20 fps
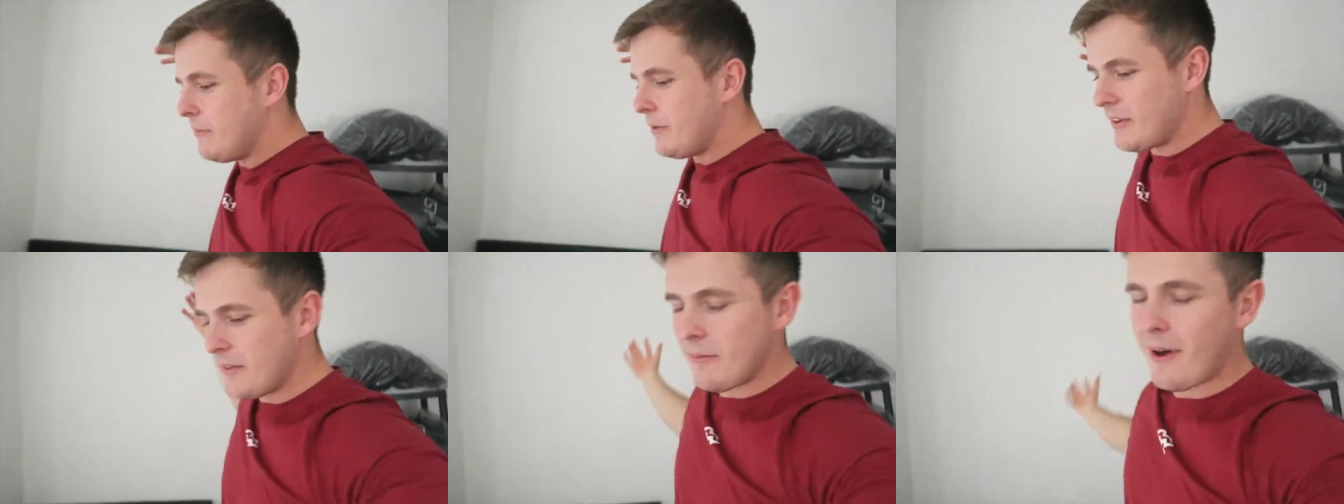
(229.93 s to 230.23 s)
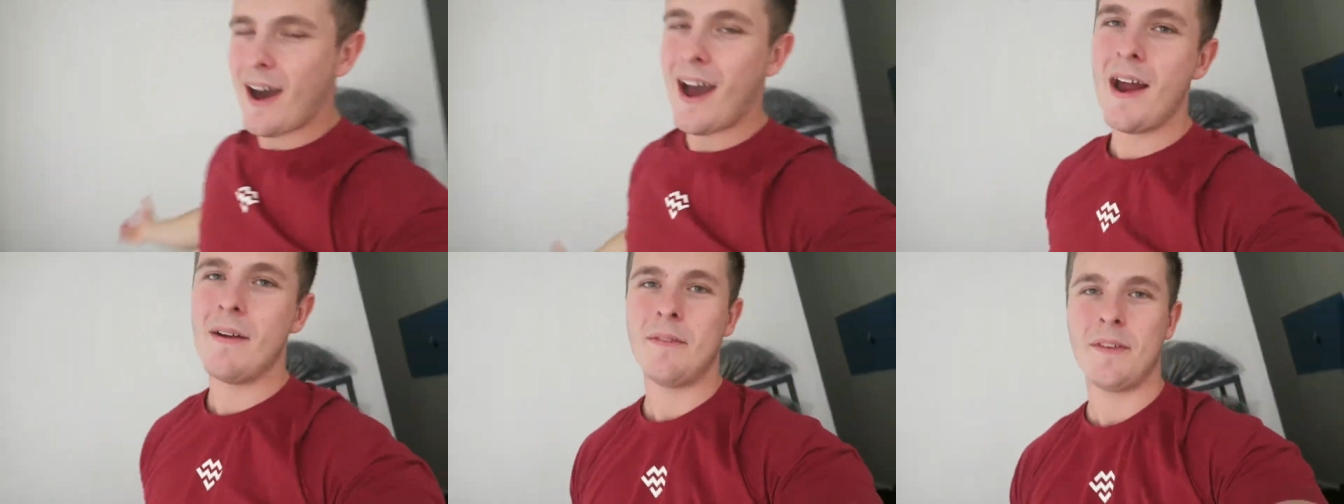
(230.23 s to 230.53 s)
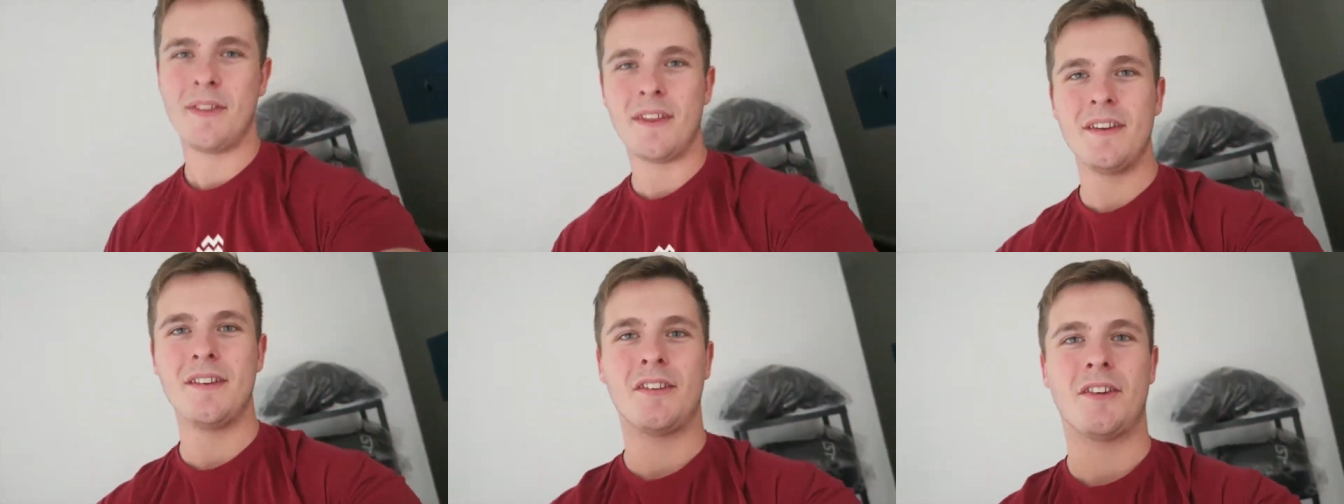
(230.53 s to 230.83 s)
buzzing about
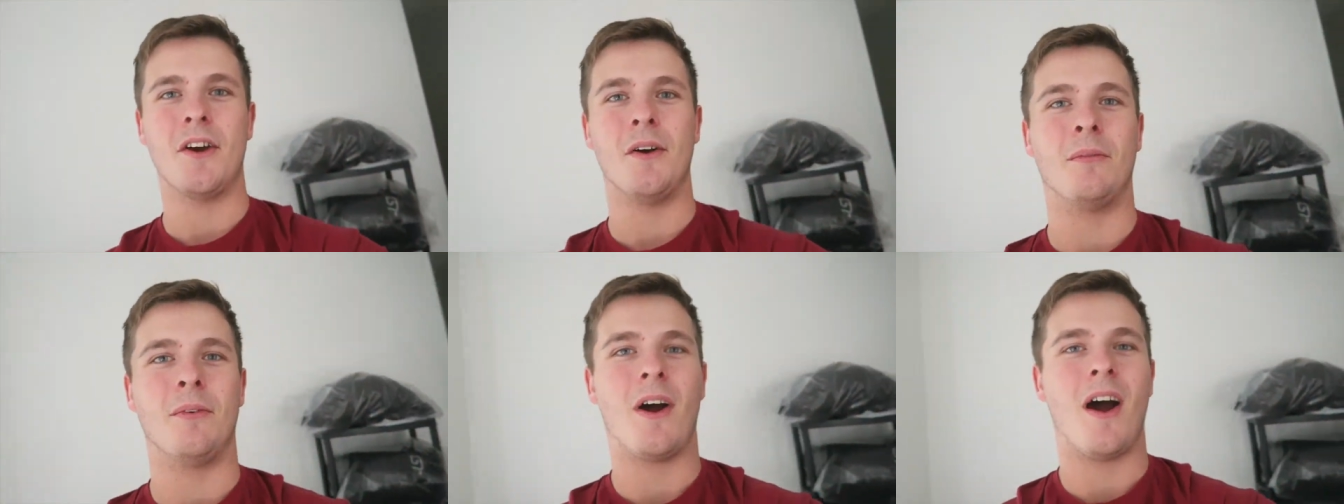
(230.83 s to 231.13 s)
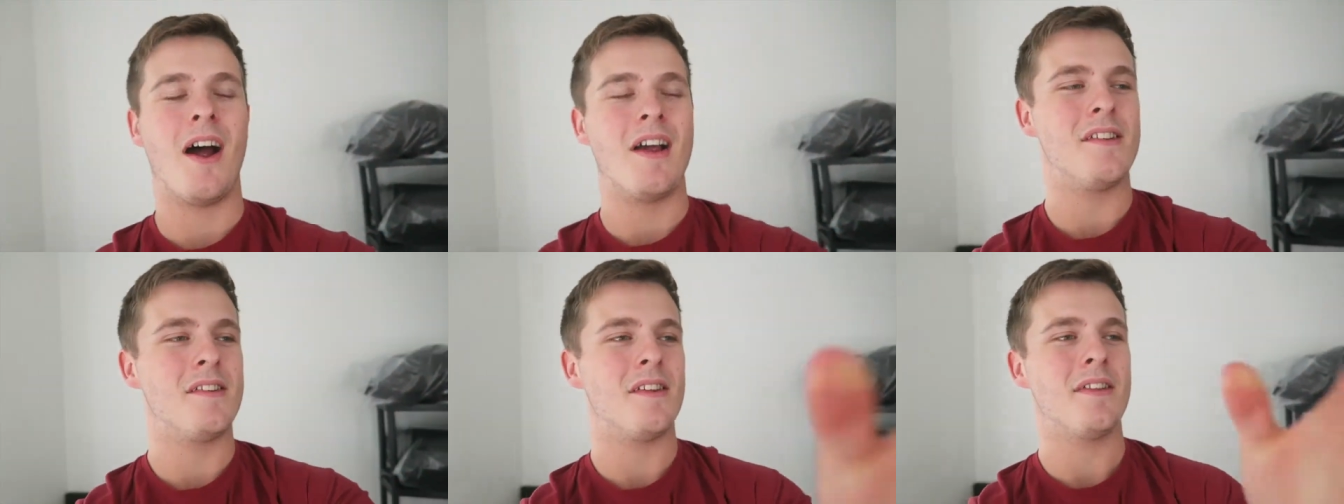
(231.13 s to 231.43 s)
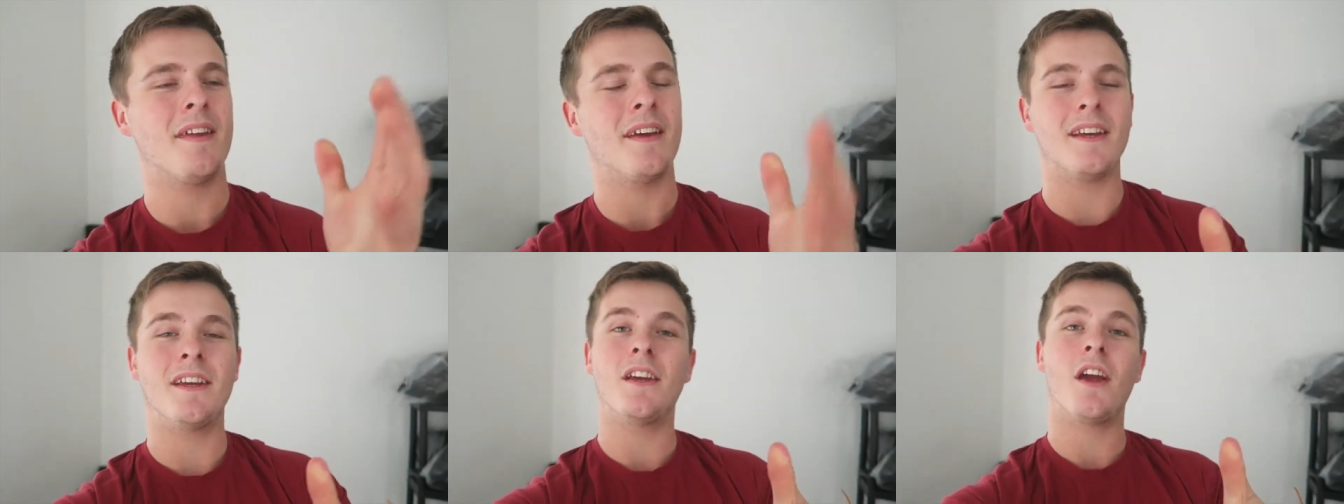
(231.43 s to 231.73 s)
everything to come guys.
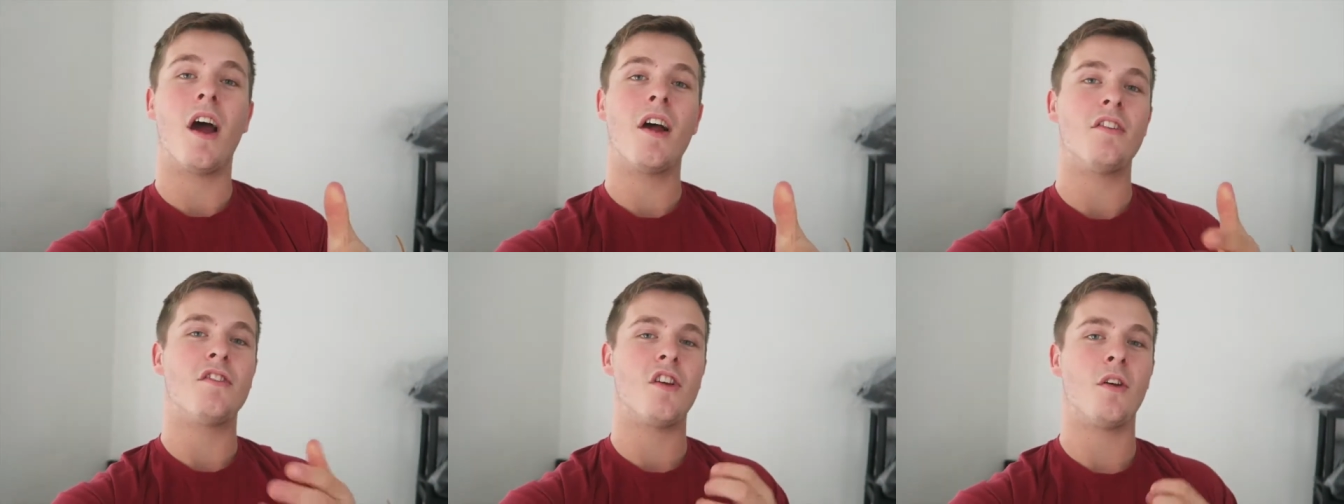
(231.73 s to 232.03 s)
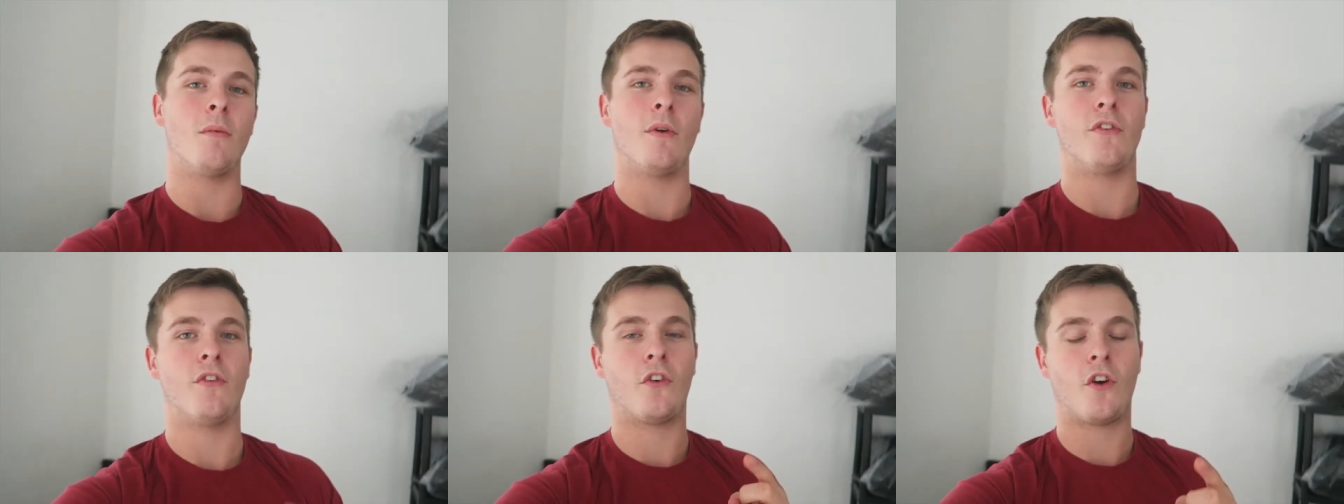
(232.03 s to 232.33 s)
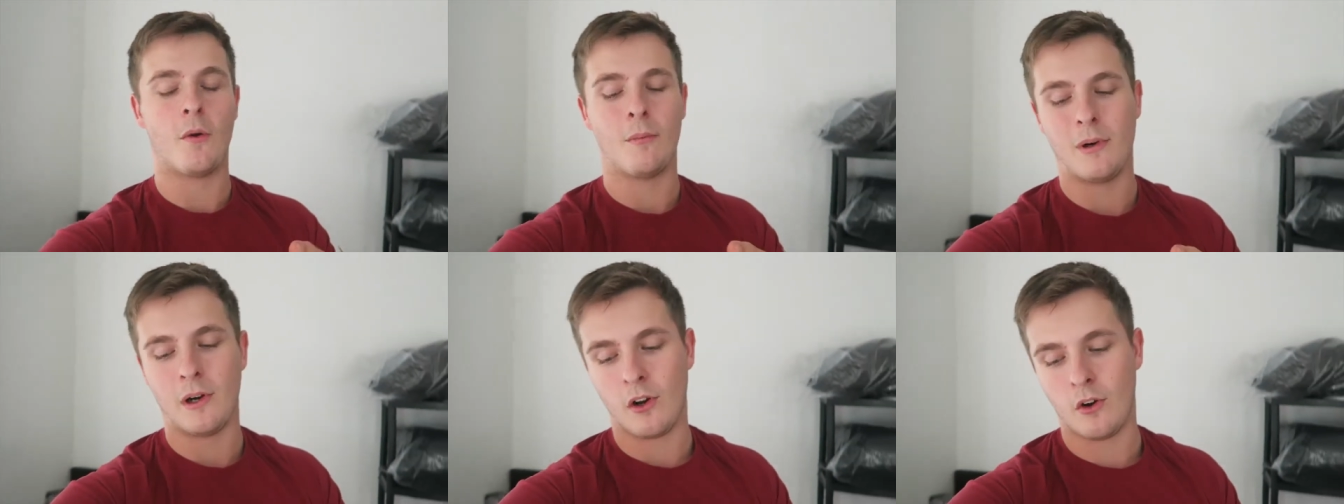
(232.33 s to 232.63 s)
Thank you guys so much for
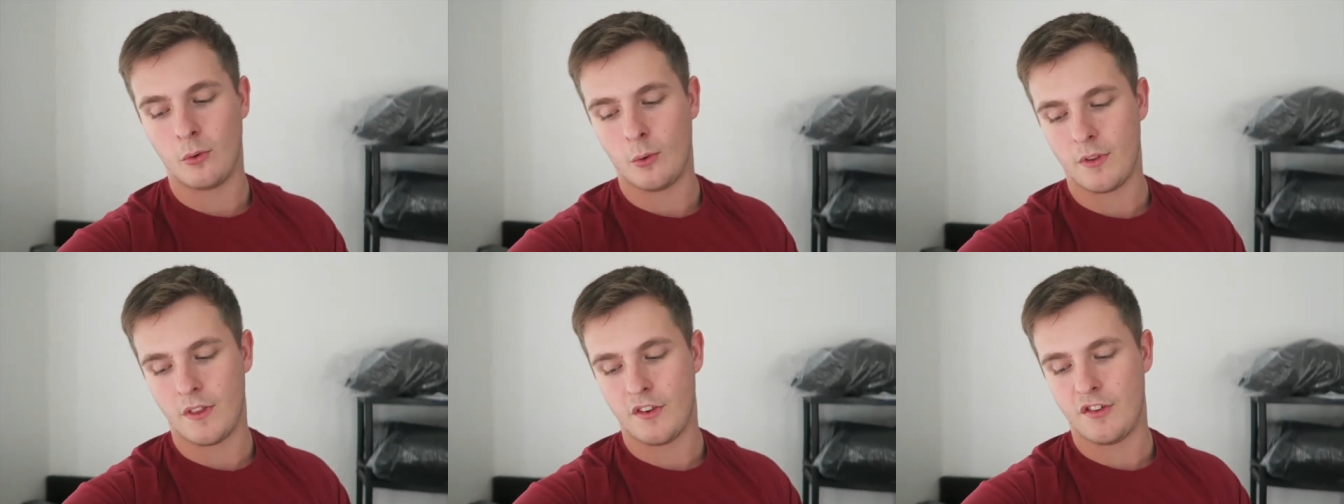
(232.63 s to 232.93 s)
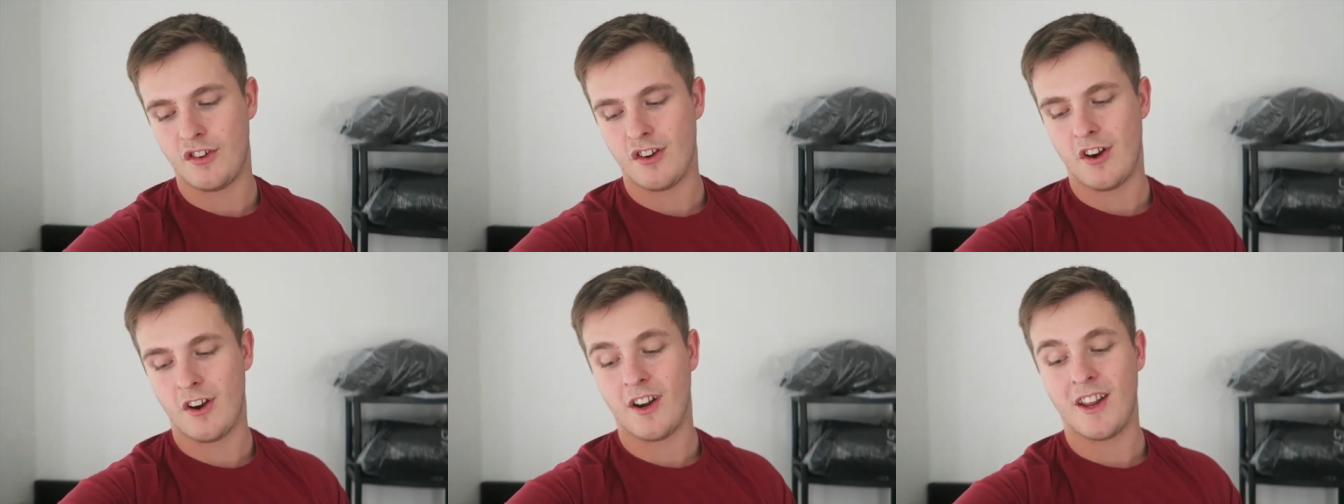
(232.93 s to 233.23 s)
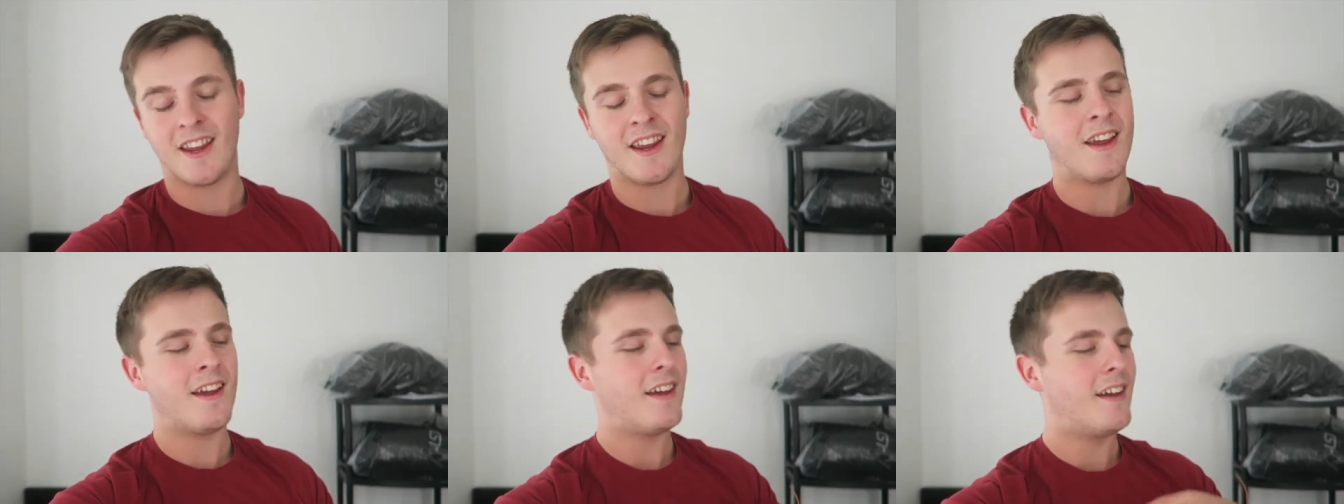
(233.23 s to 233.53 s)
coming along with the
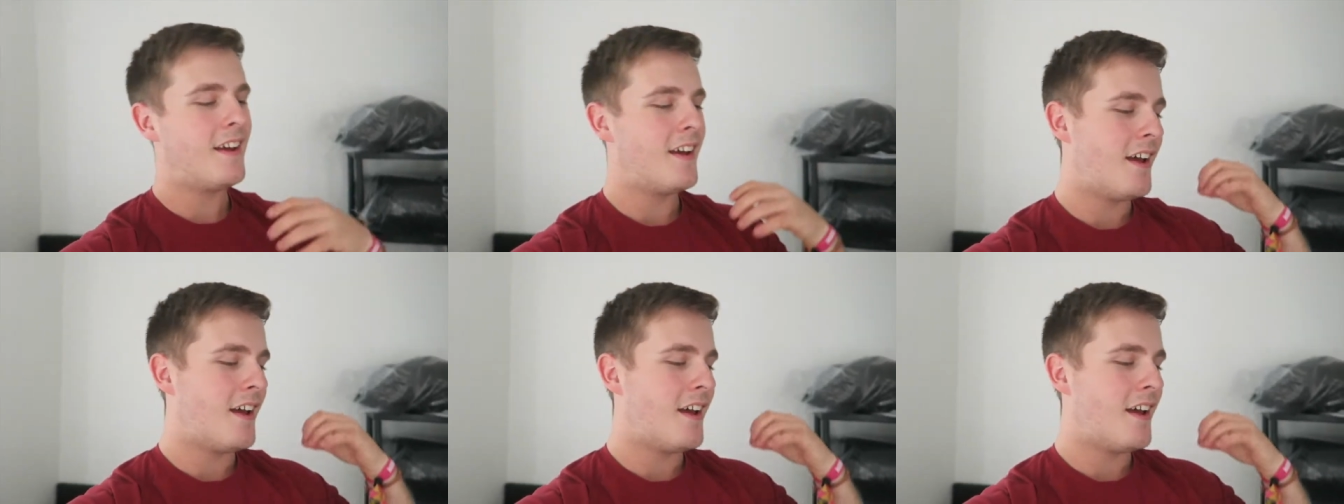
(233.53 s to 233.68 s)
journey.